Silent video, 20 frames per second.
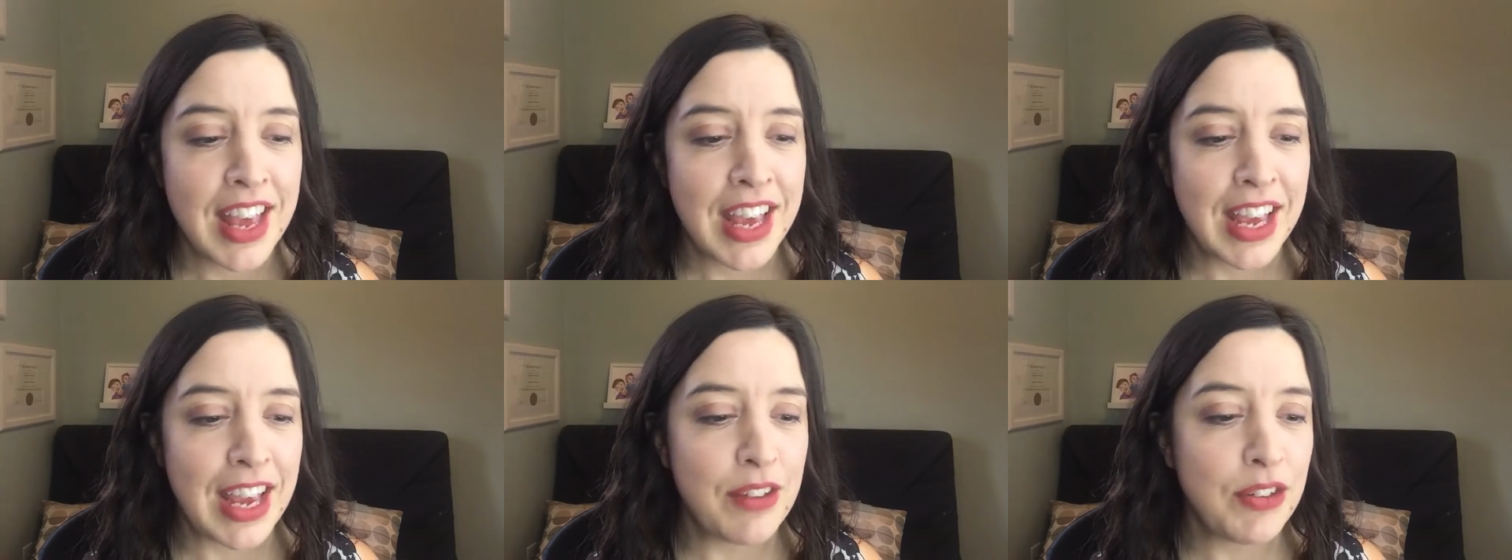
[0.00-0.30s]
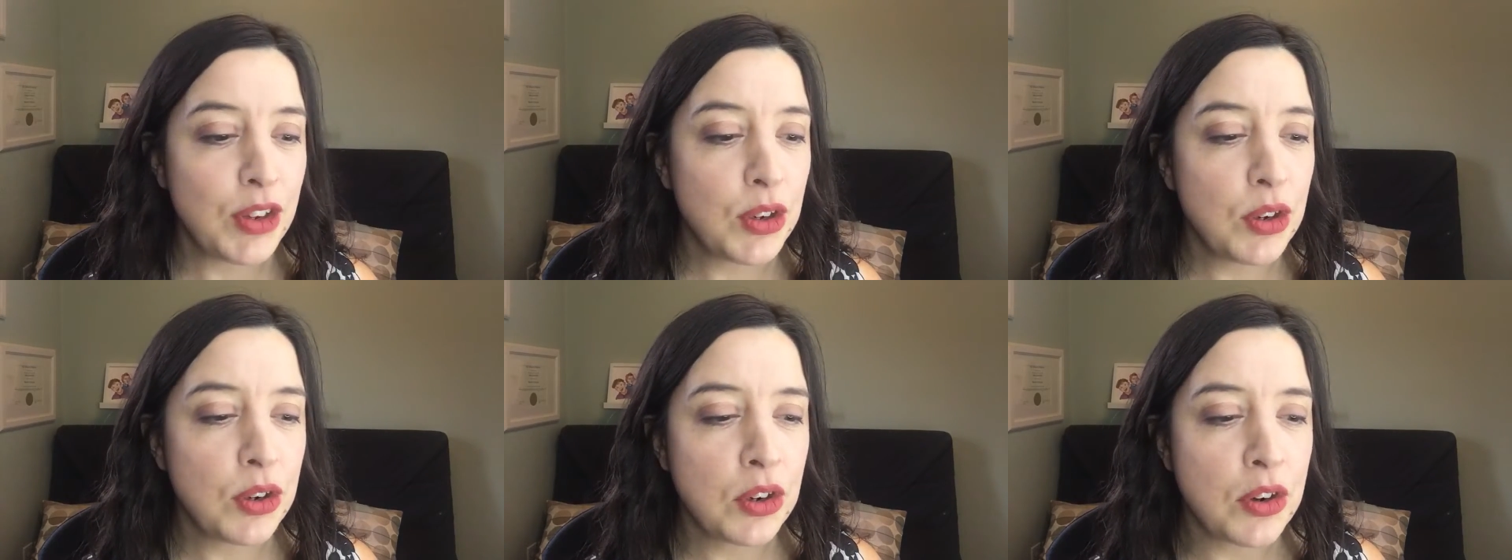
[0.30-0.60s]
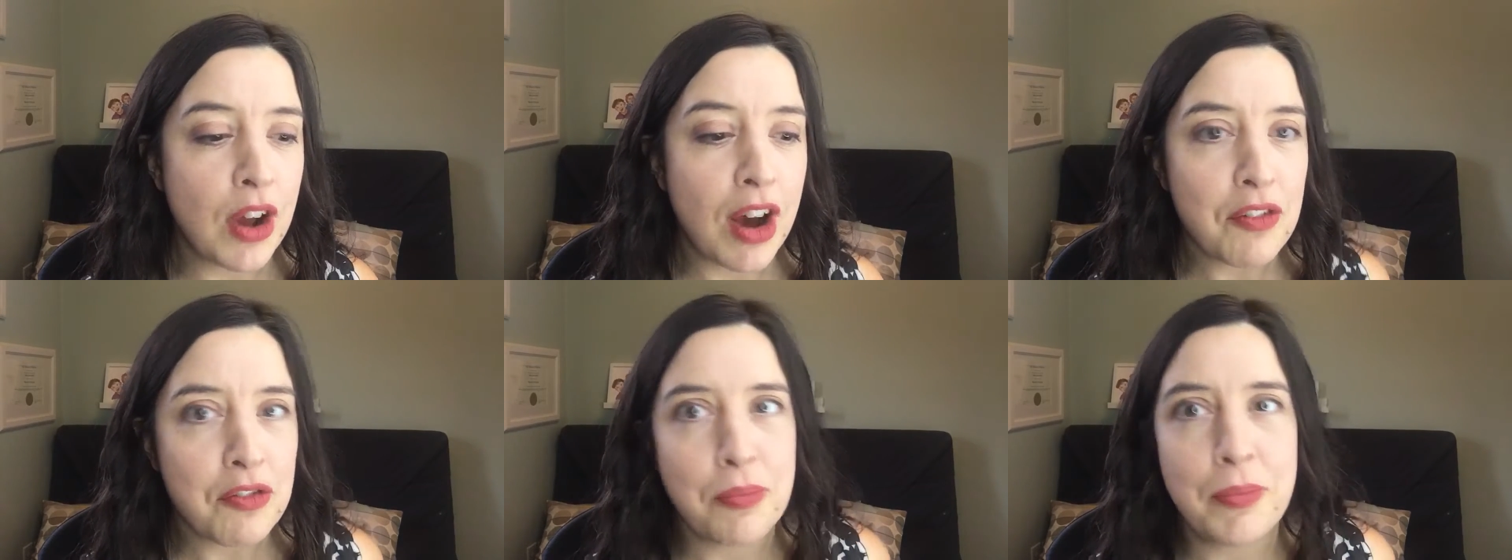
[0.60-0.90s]
If you're
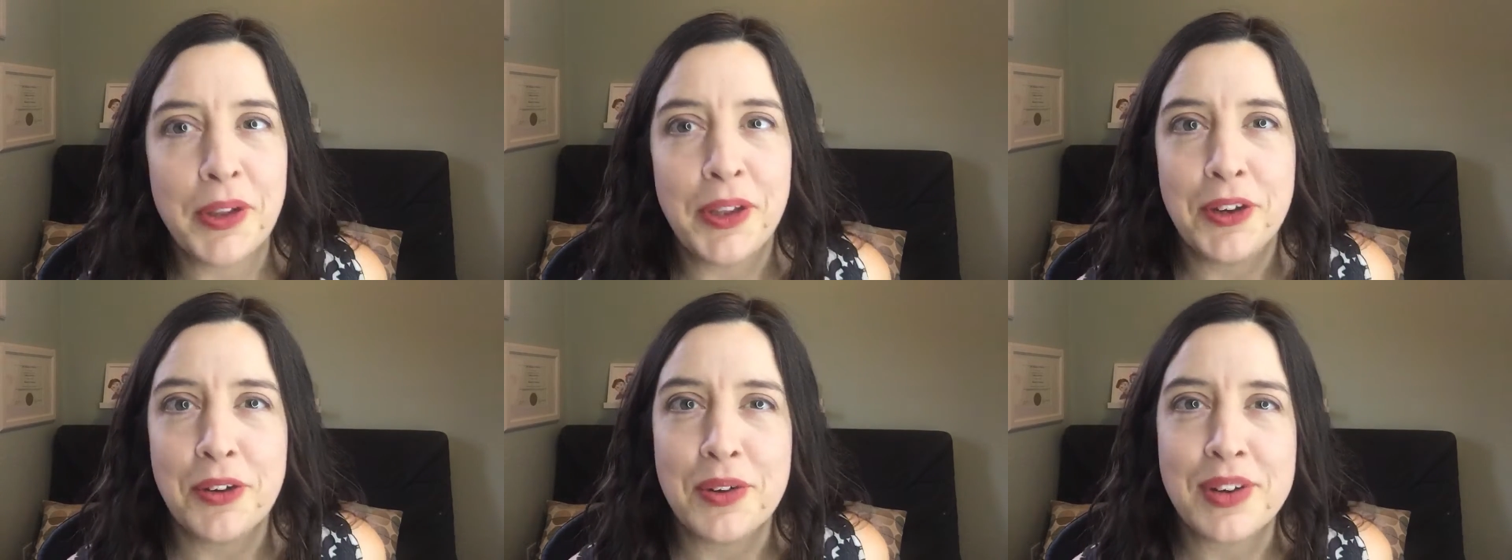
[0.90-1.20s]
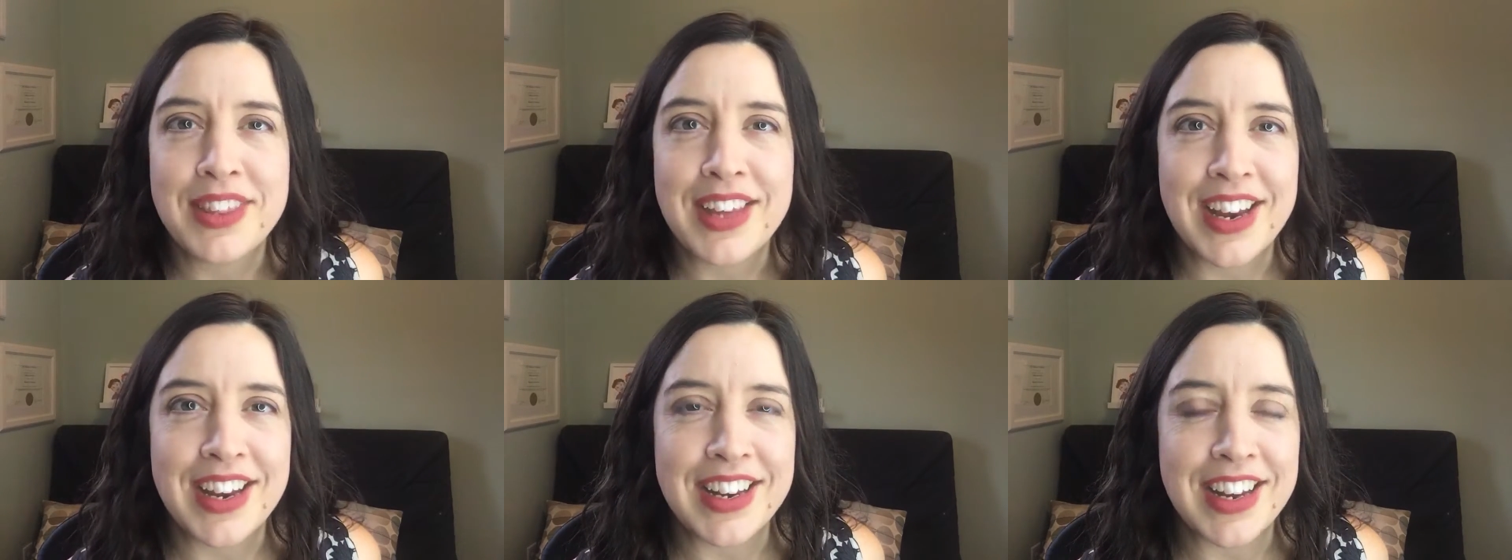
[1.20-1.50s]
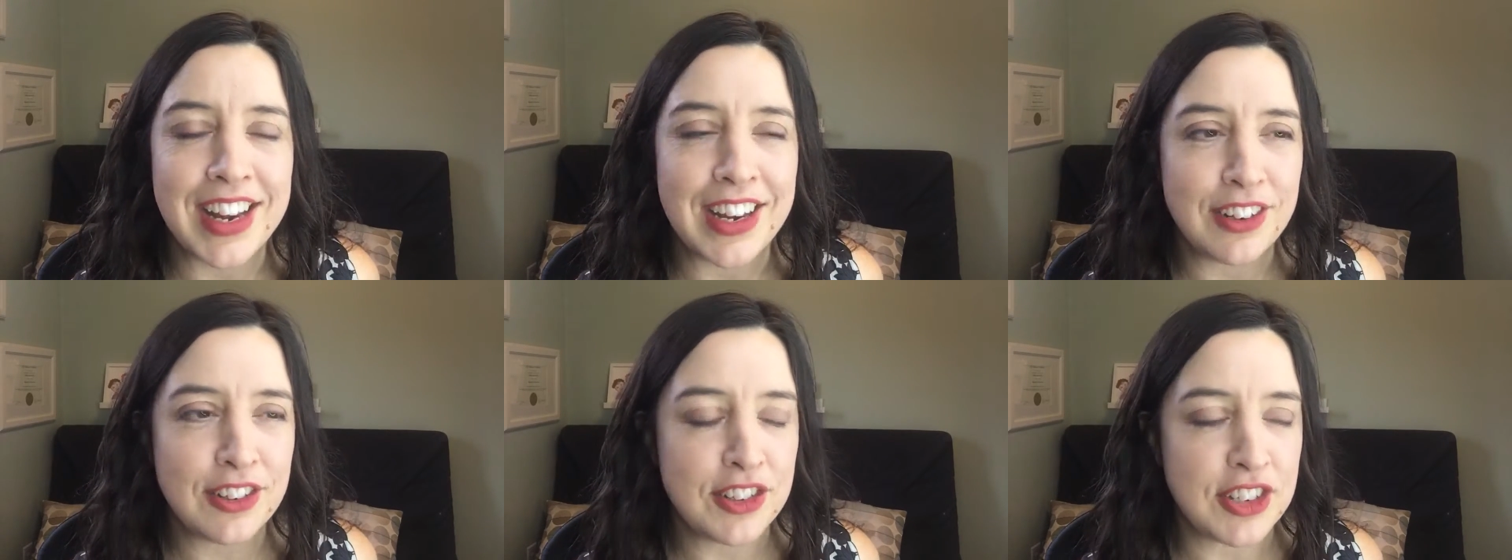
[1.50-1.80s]
not familiar with
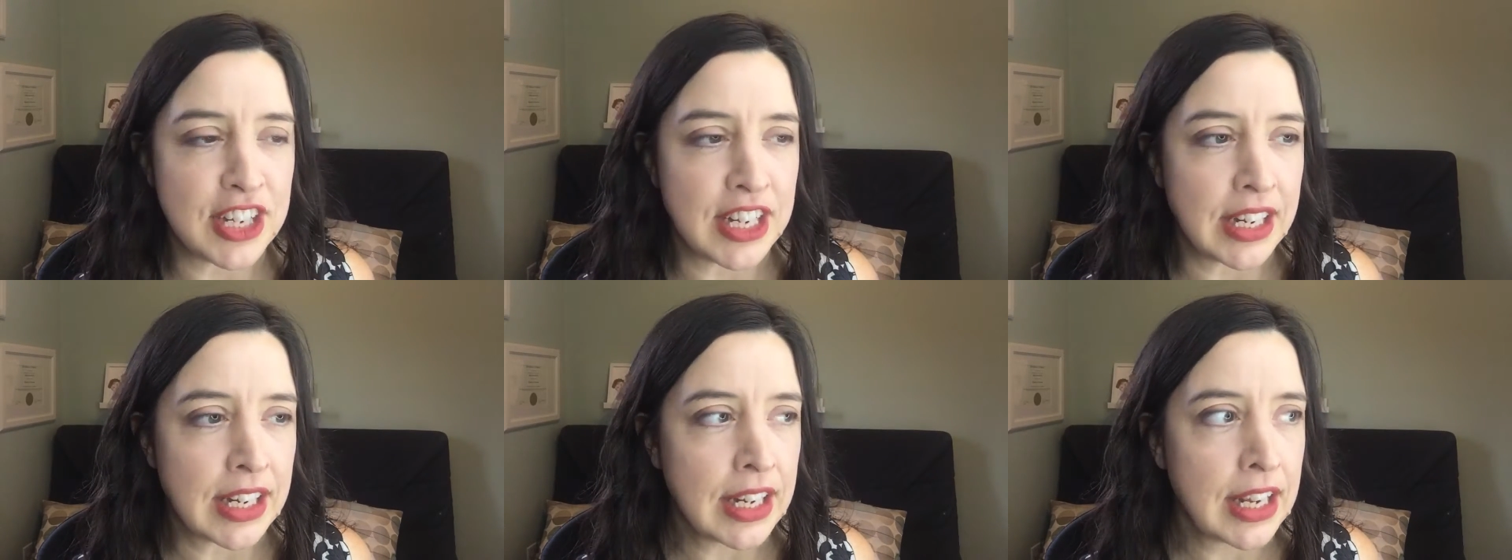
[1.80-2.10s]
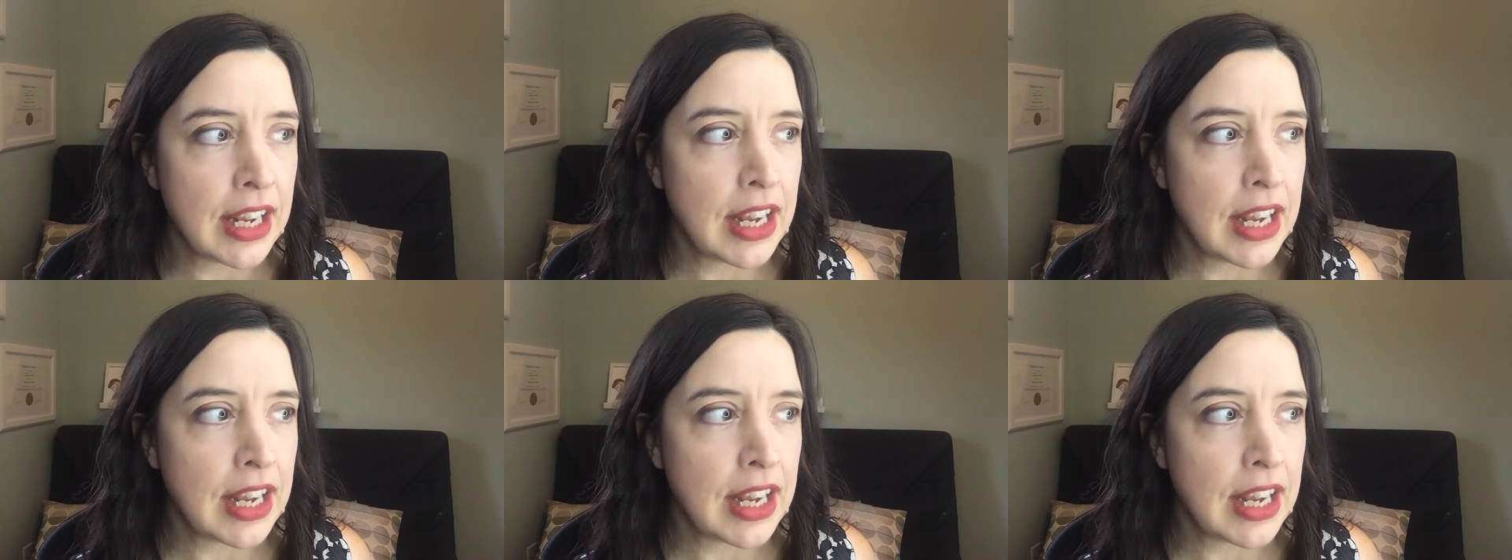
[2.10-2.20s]
ADHD,